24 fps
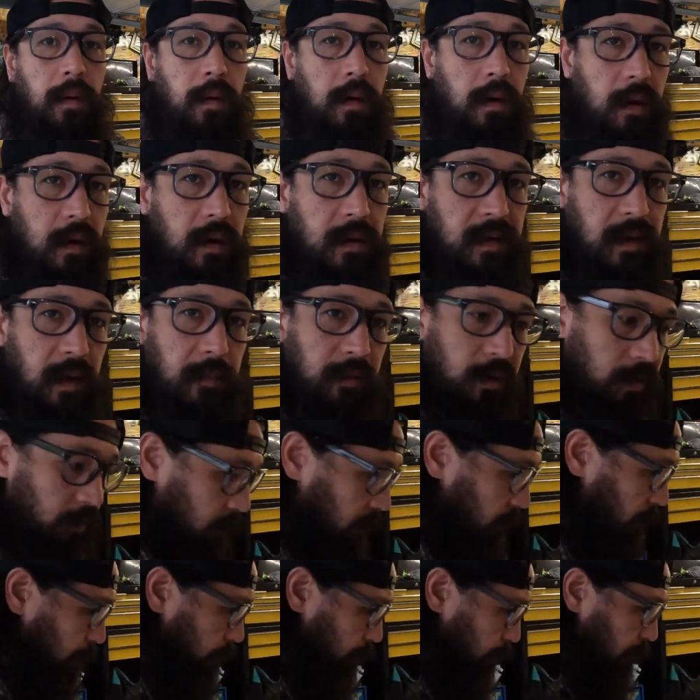What is up,
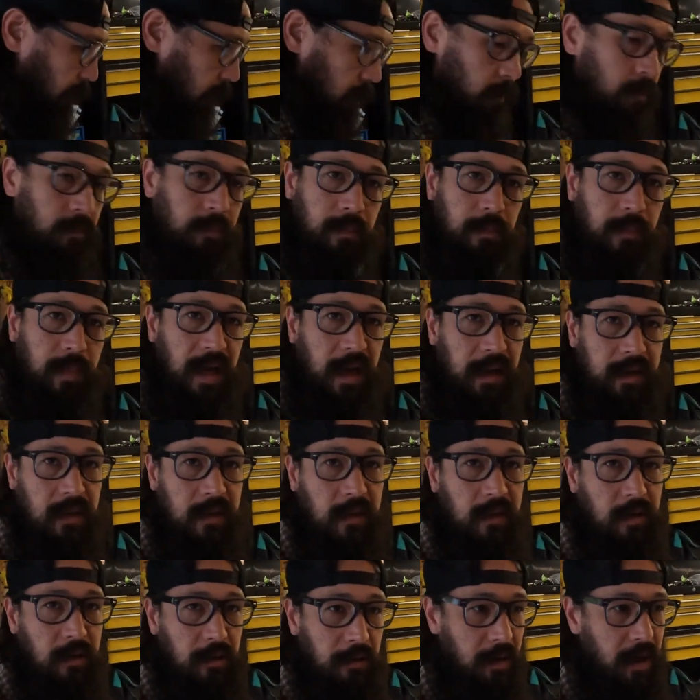YouTube? Back
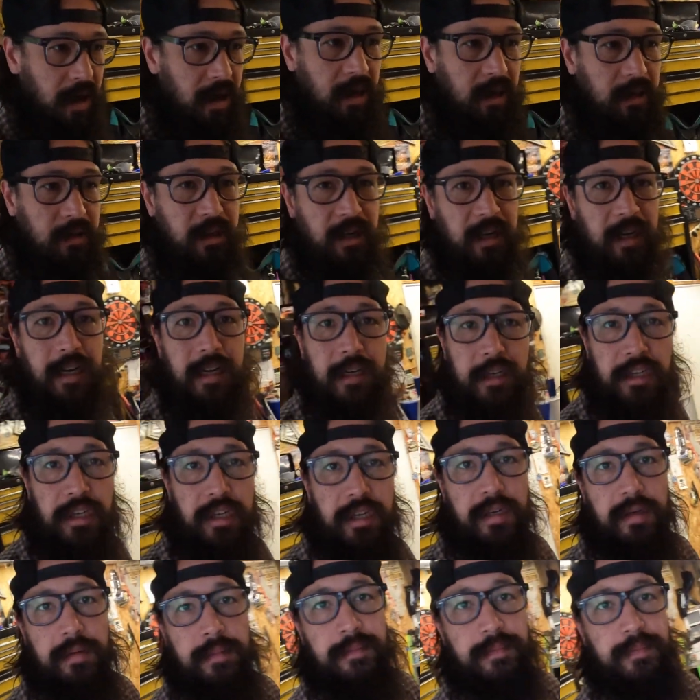in the
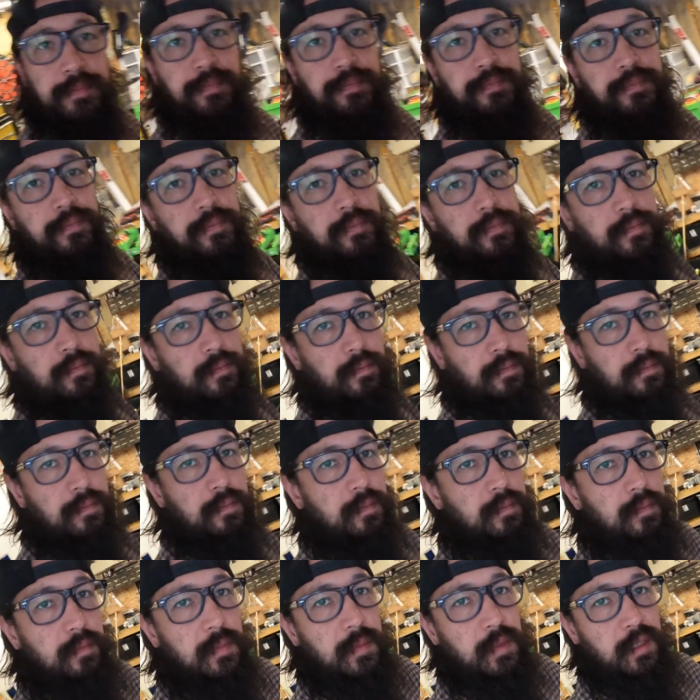garage-ish.
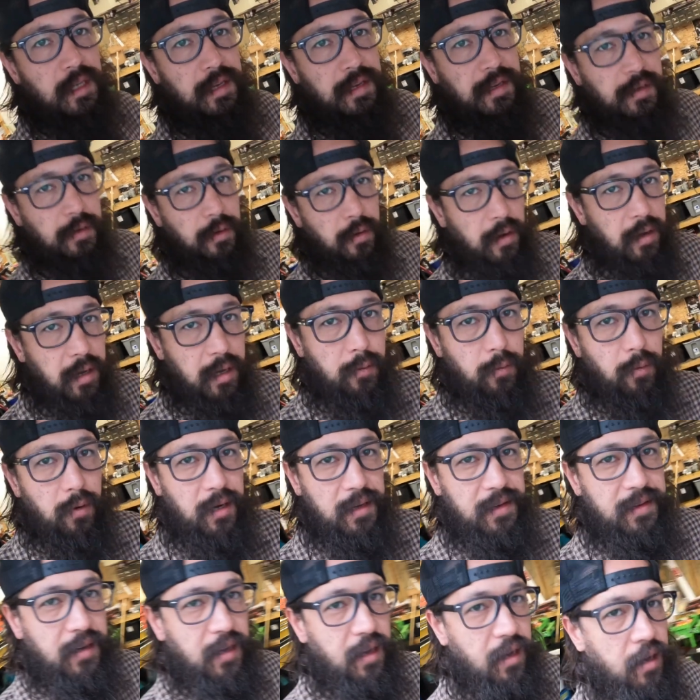Destroyed
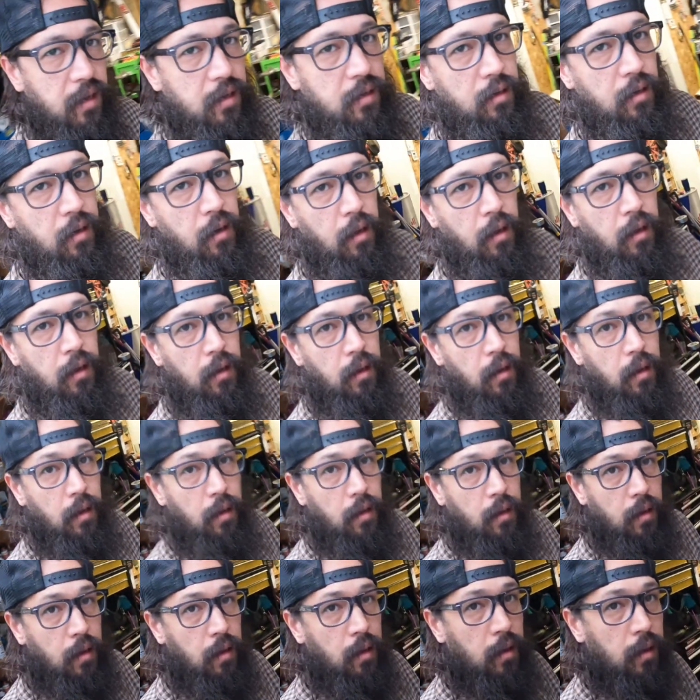once again.
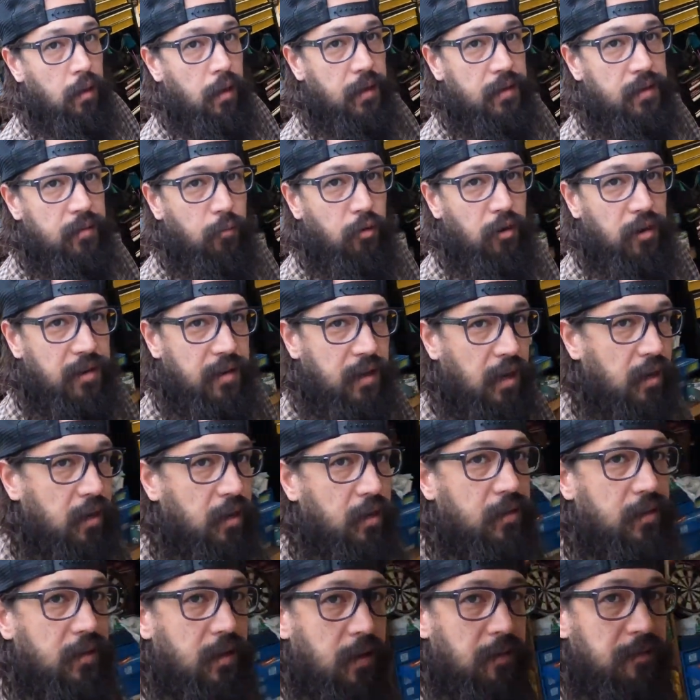Got some more
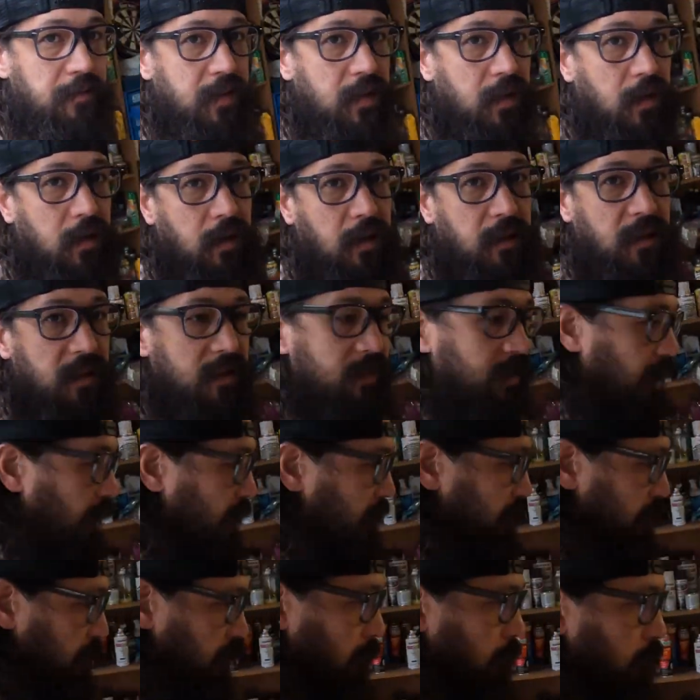staining stuff done on the deck,
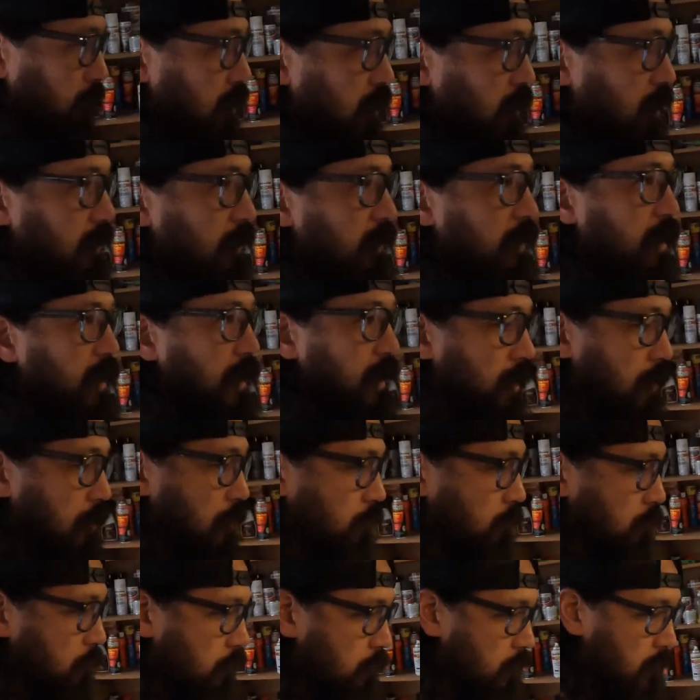still working on that.
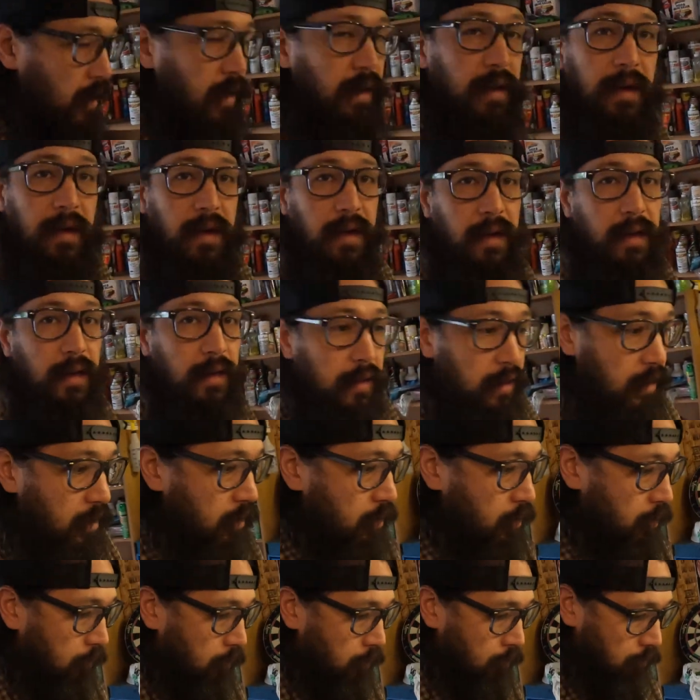And the
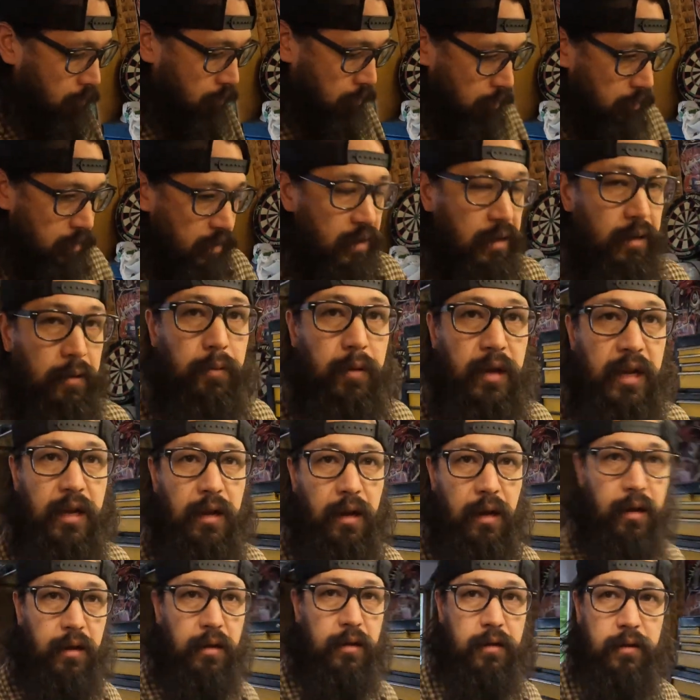goal this
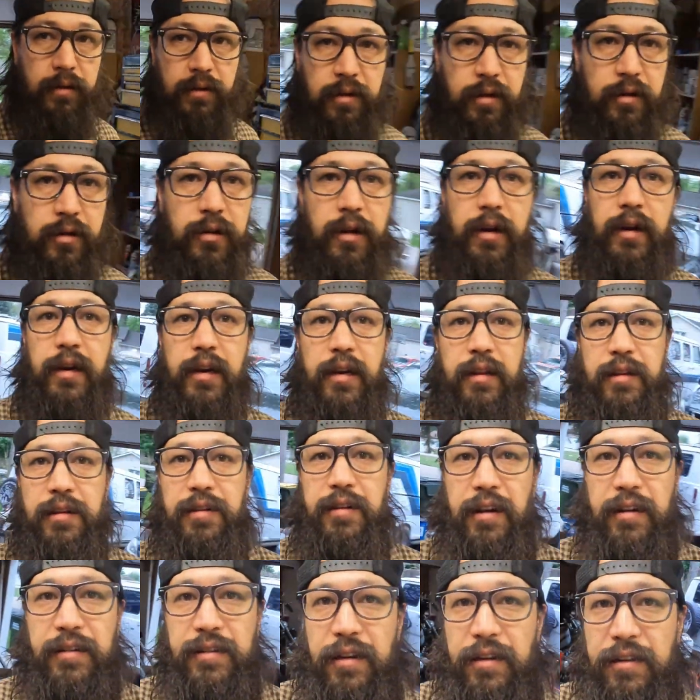weekend is to try and get this
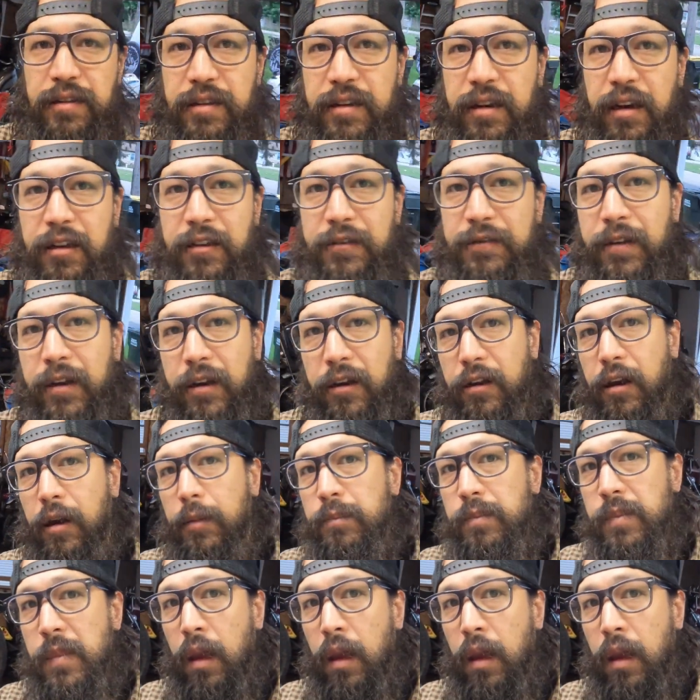XLCH fired up.